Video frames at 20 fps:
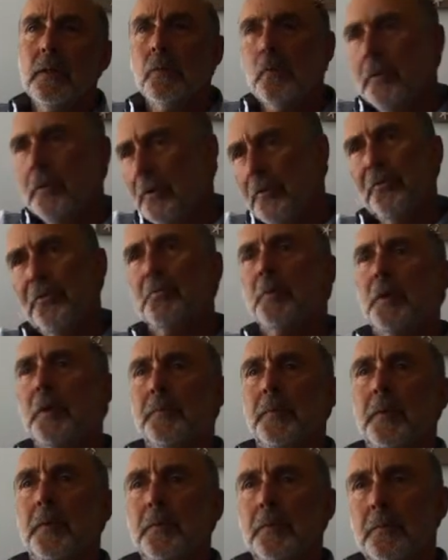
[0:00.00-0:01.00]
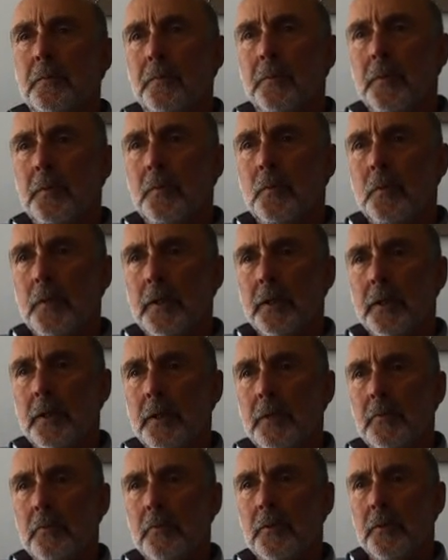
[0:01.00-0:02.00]
what else might be, be
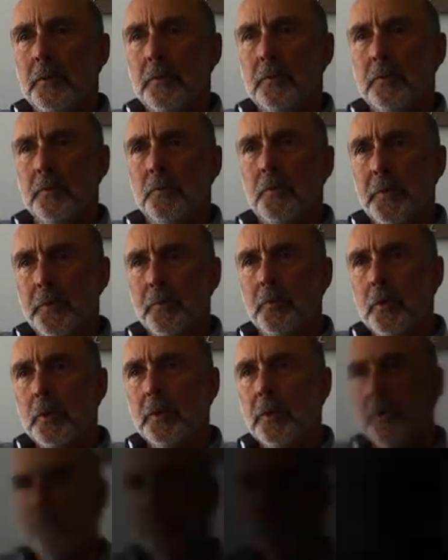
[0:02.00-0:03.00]
working, work, worth working